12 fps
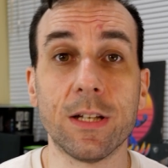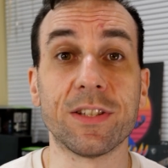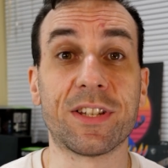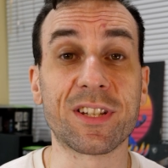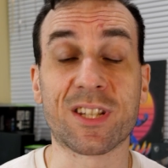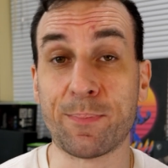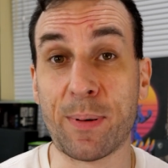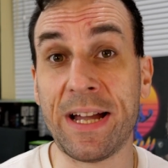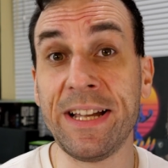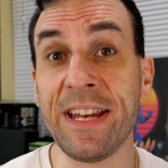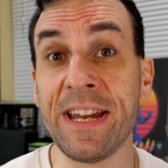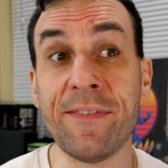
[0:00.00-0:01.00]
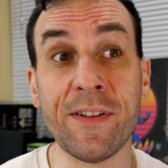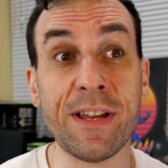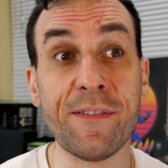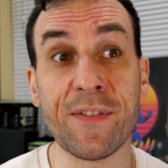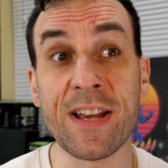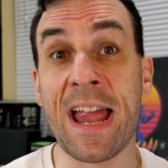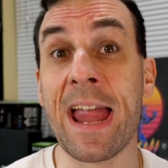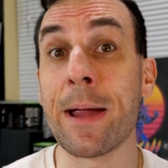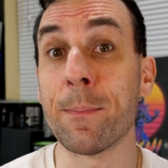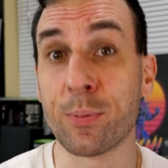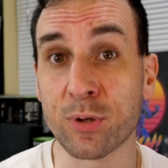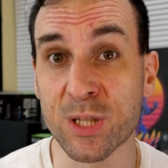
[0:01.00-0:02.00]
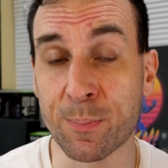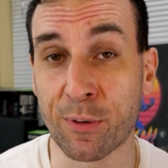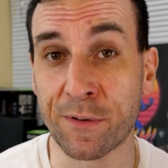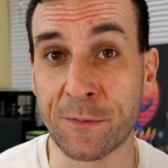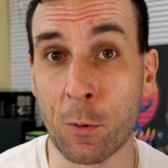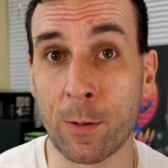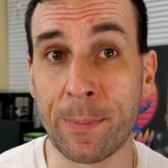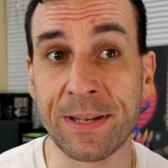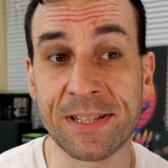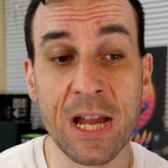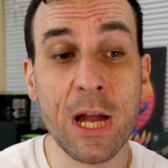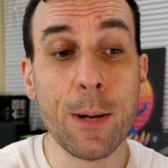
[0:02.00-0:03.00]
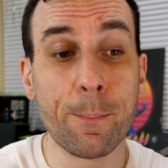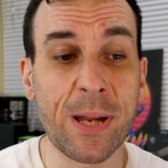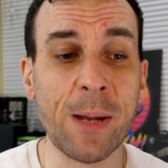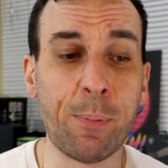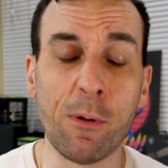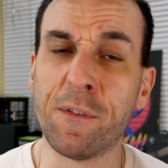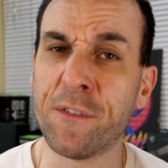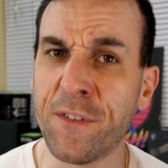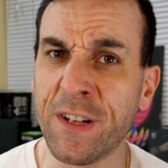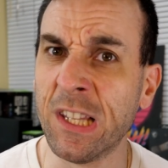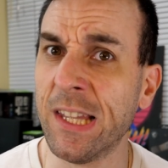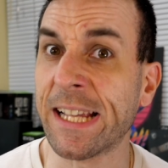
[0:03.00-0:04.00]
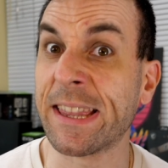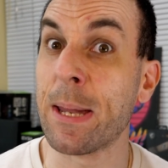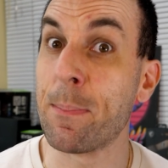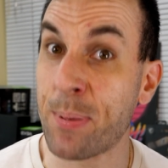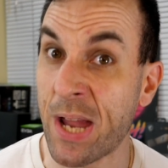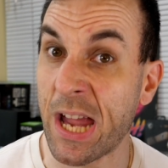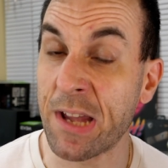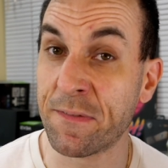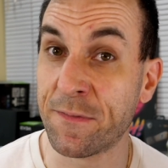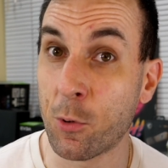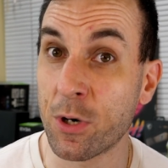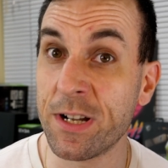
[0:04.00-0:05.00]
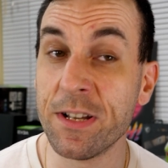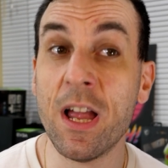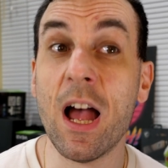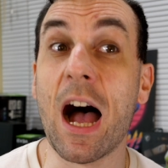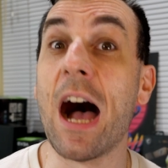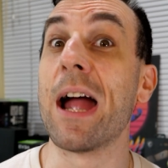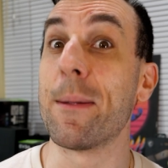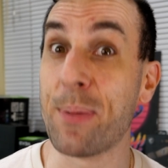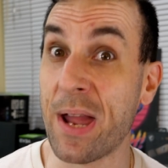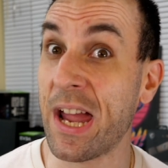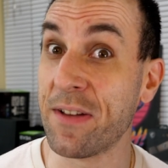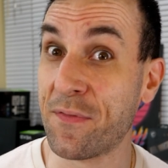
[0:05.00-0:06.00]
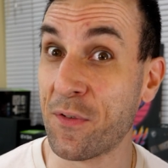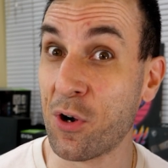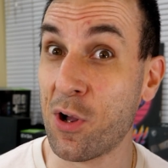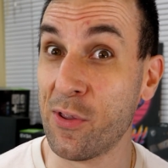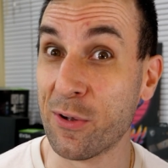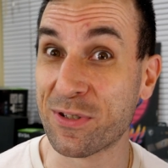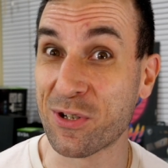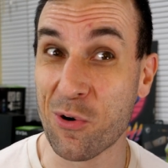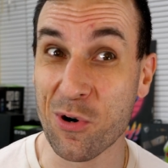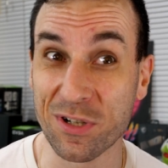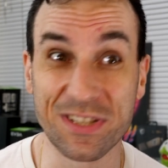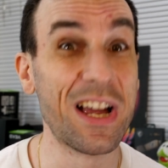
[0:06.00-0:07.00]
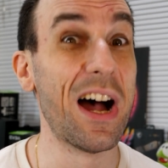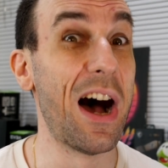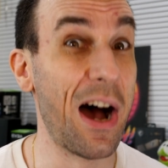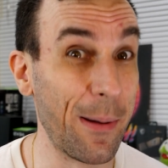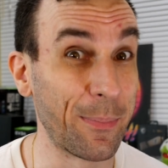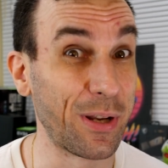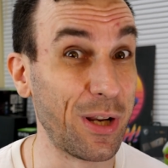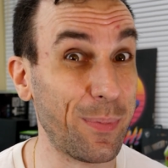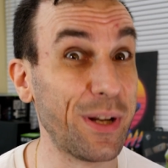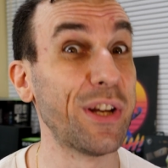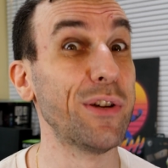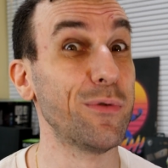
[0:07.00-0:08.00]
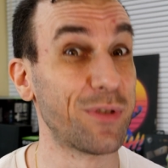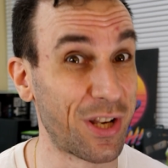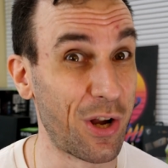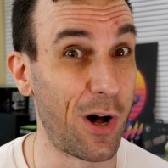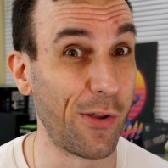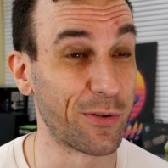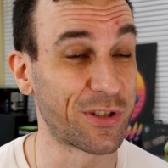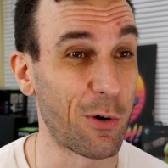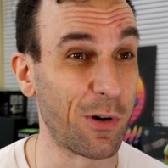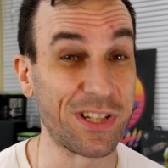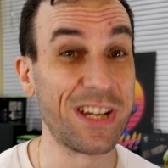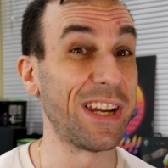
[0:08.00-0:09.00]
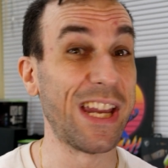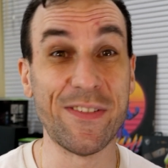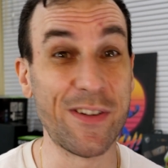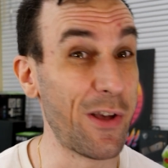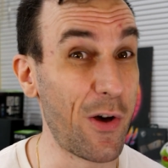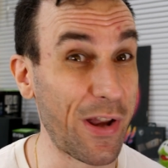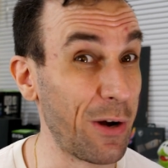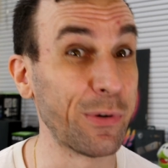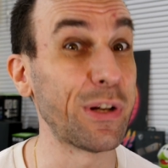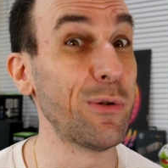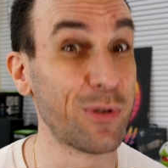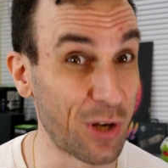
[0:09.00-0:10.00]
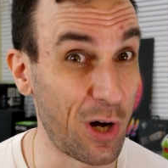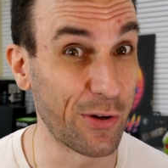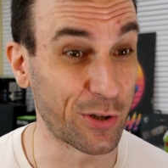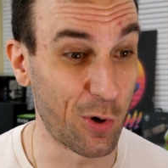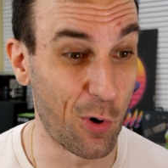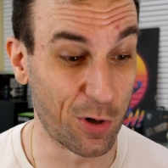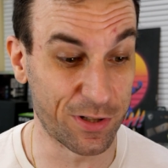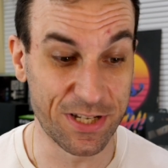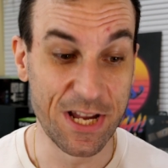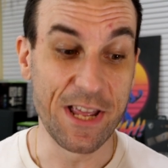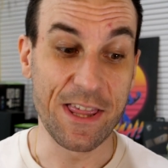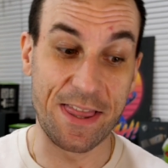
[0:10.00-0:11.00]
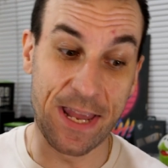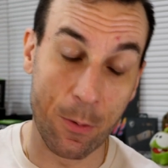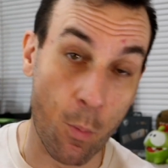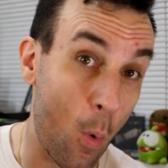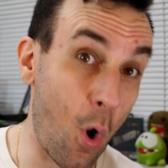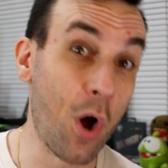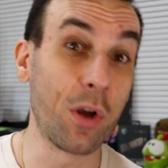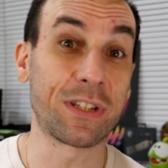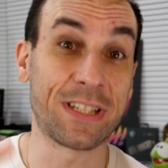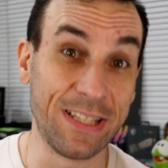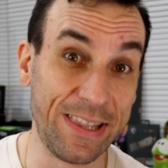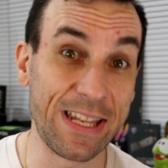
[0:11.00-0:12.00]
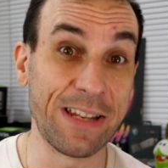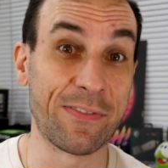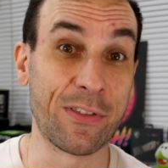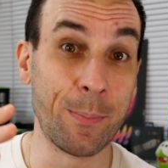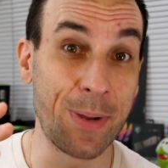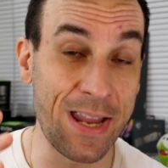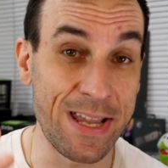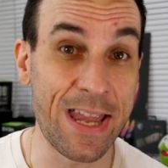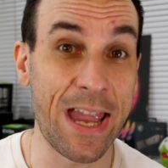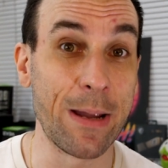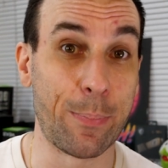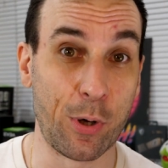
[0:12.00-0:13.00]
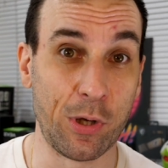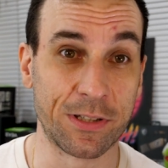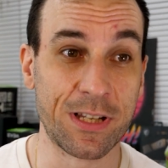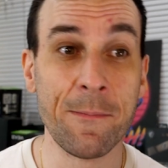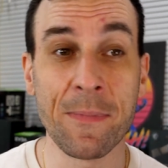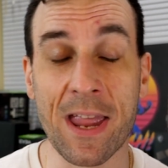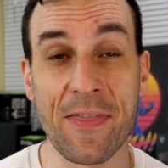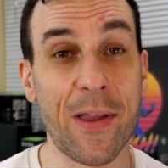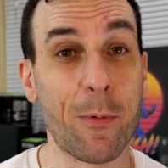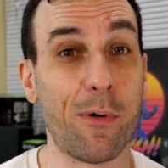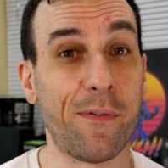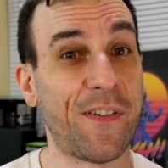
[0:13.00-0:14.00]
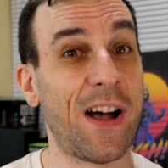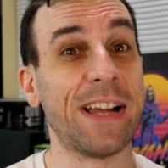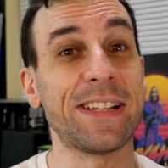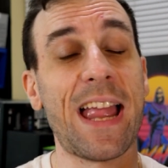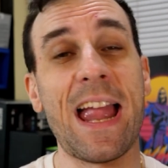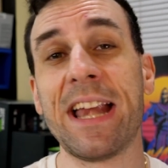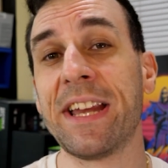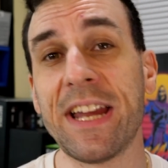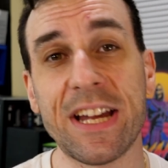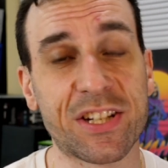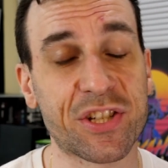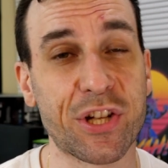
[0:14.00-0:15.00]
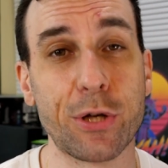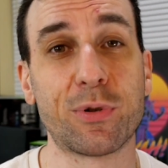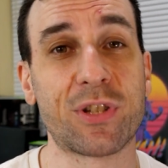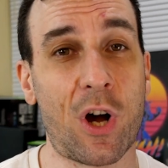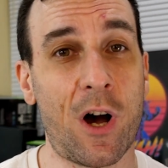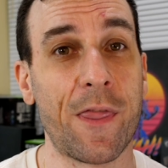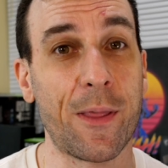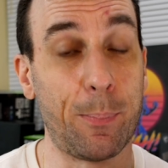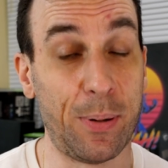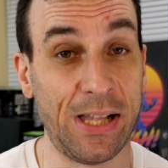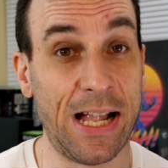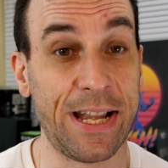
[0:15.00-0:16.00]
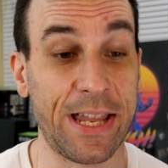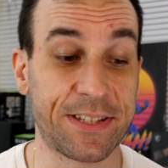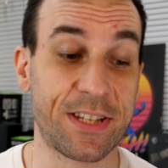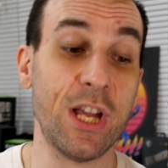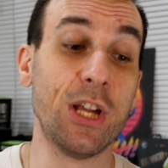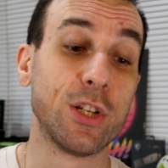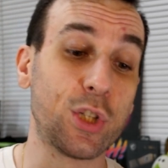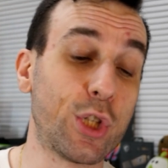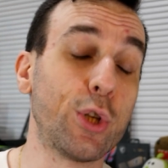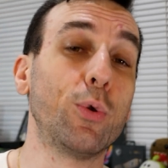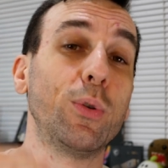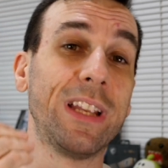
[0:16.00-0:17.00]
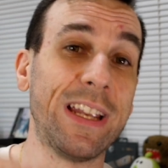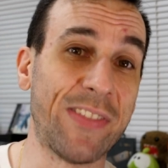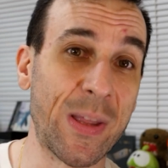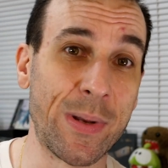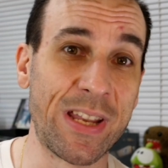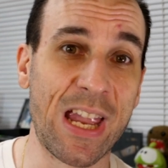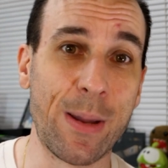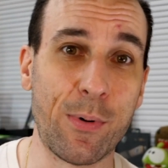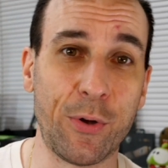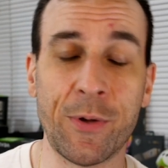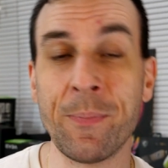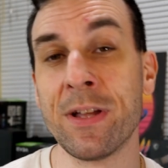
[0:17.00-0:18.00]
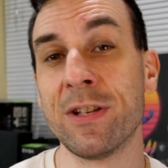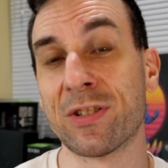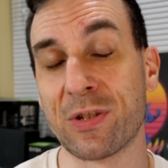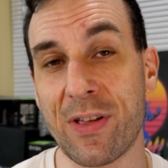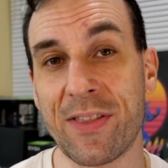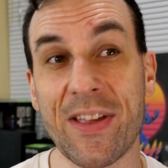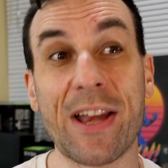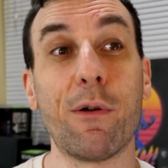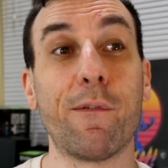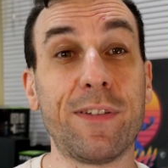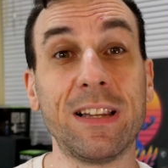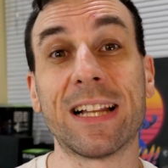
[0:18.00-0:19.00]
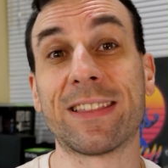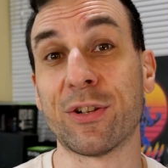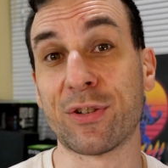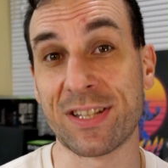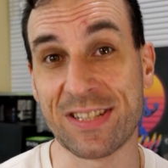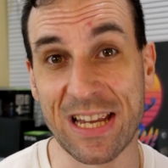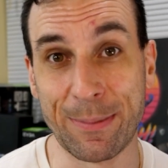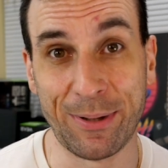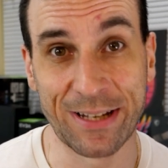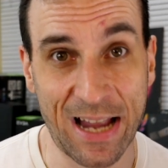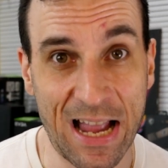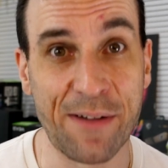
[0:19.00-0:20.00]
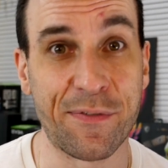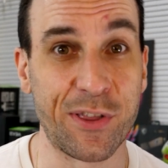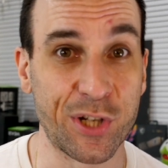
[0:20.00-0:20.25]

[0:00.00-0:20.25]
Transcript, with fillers: Despite even if it hampers performance, people feel like they paid for it. I paid for all those cores. I'm going to be using all those cores. Even though they don't use all the cores, they want to leave them enabled and they will find any excuse on the planet to leave them enabled so that they don't feel like they're disabling half of their